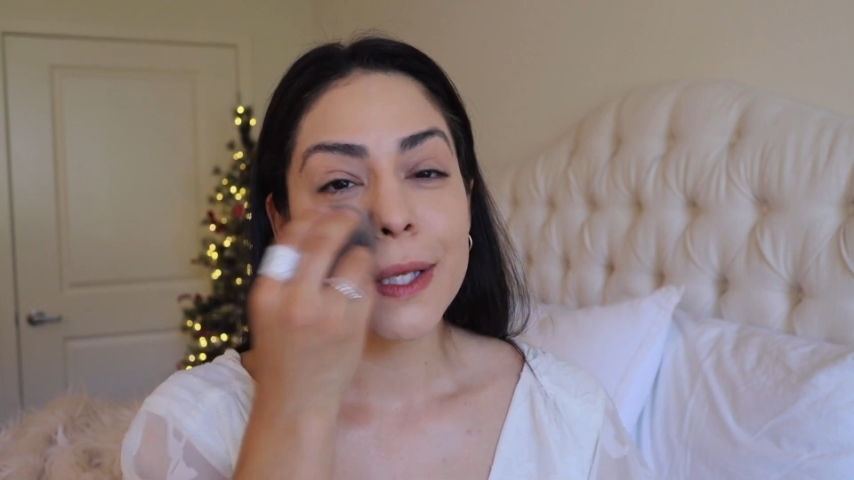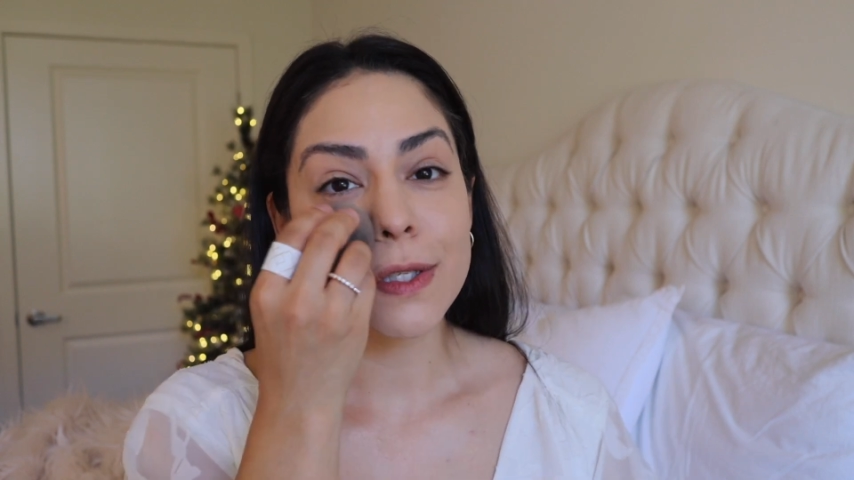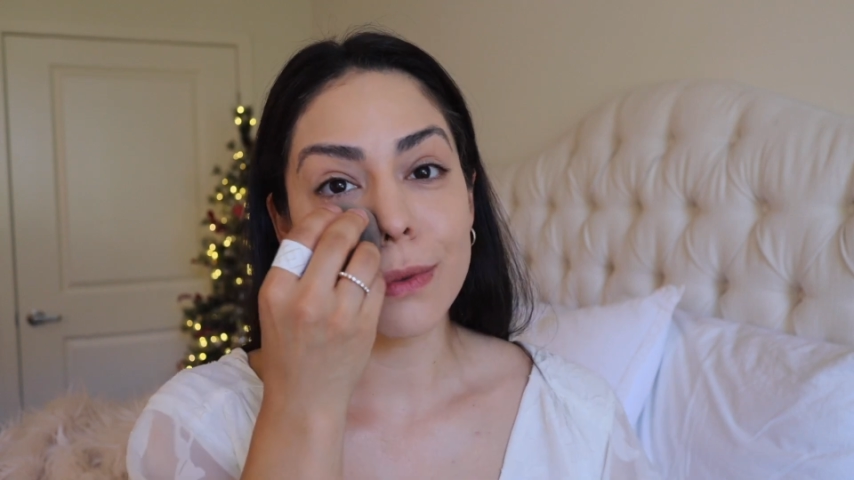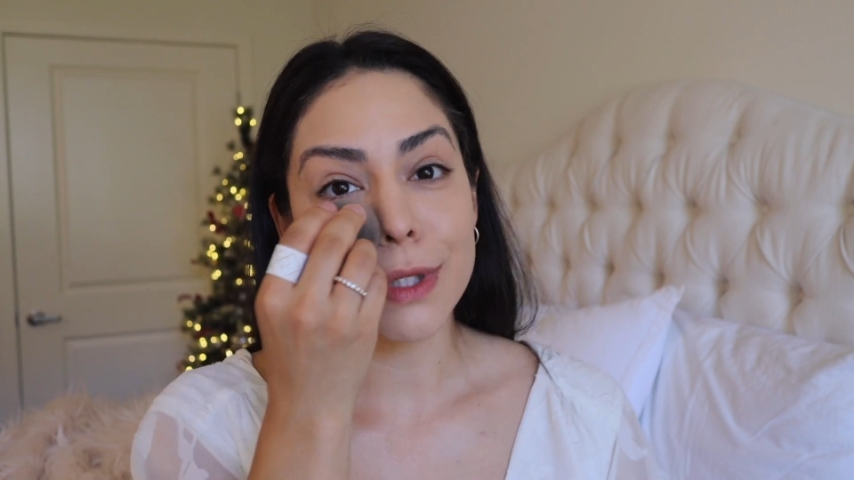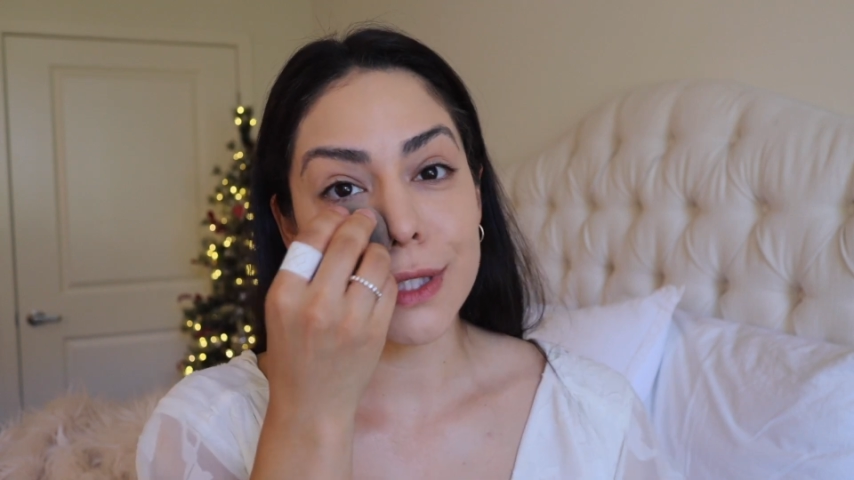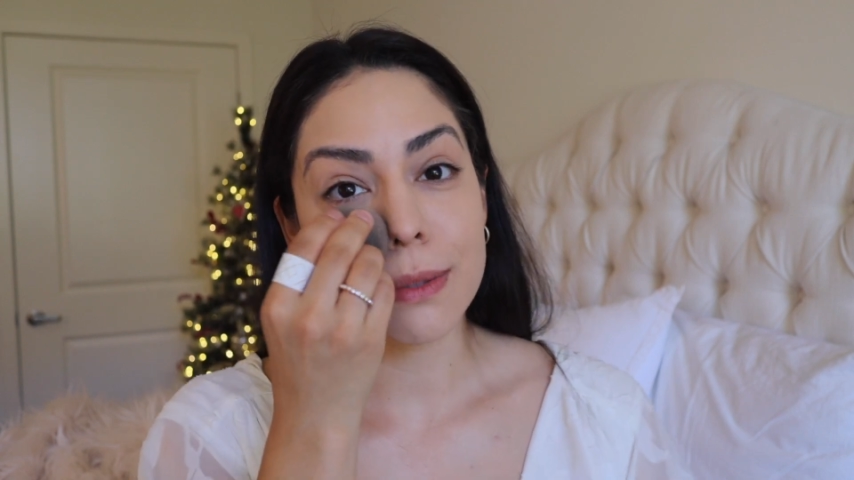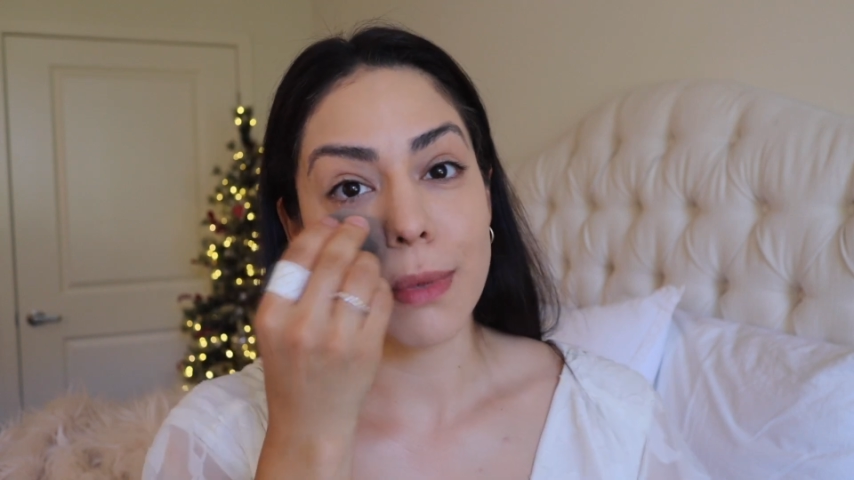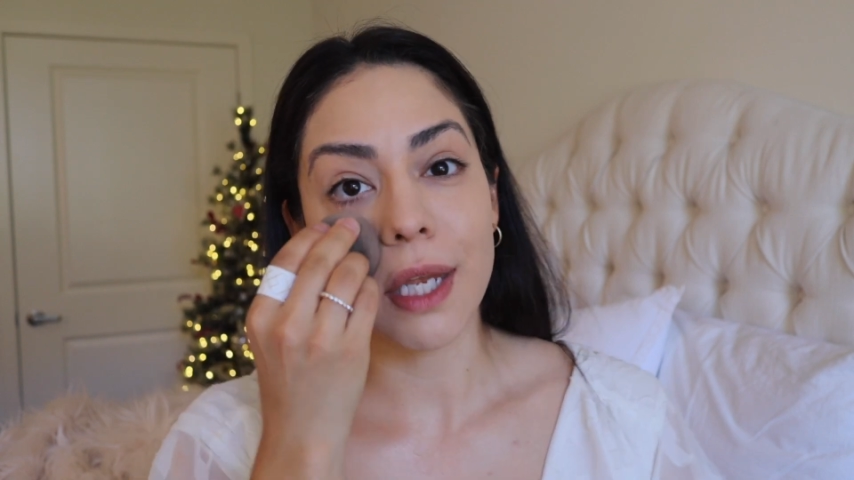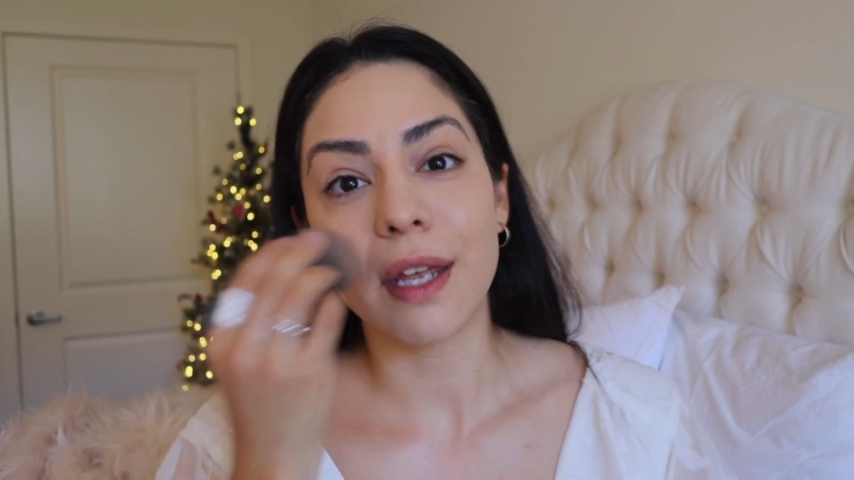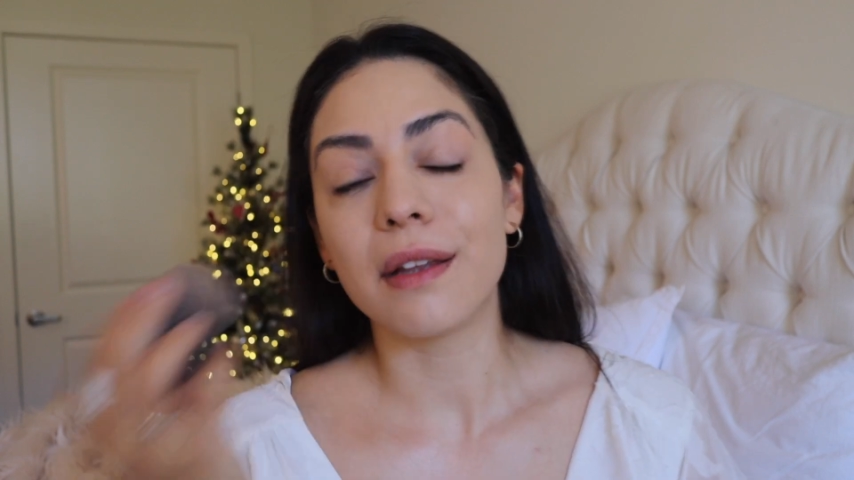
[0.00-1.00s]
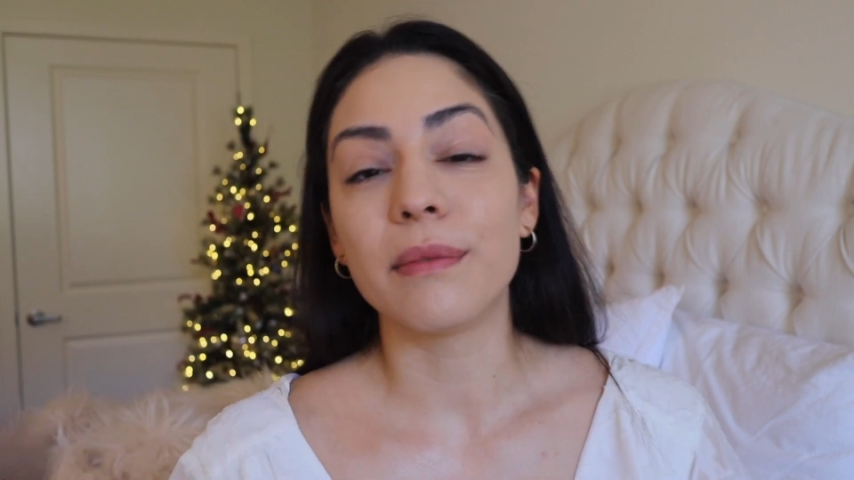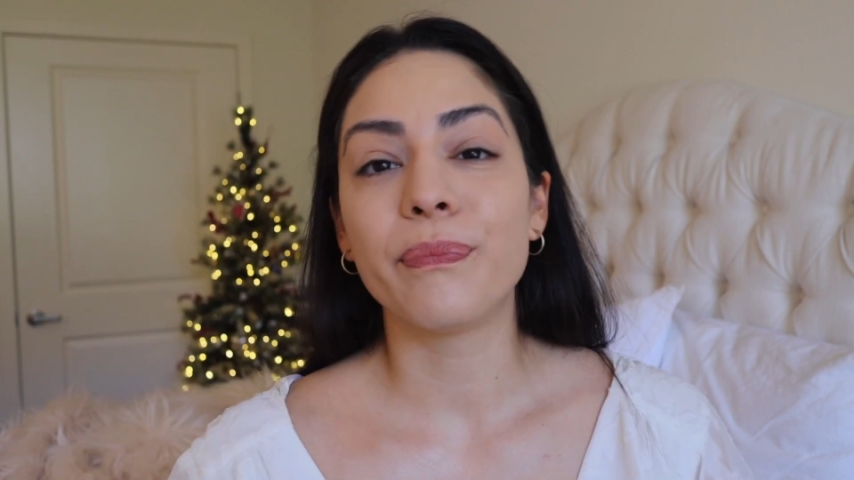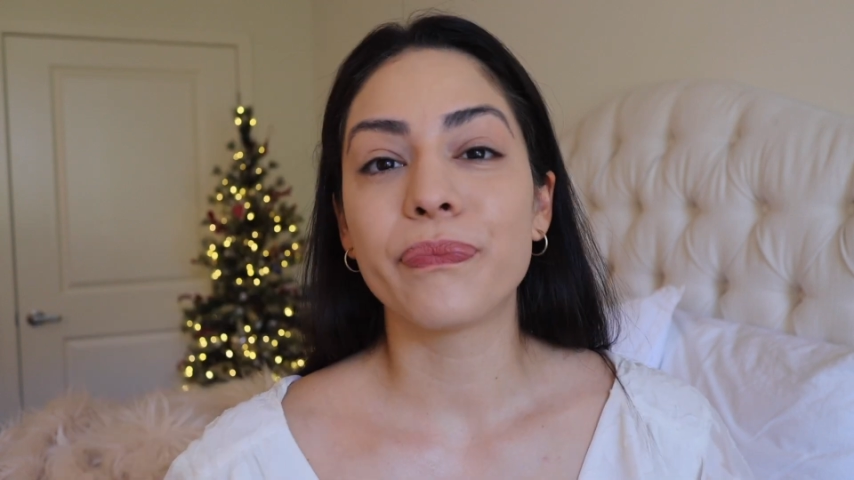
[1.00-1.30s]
So we just made it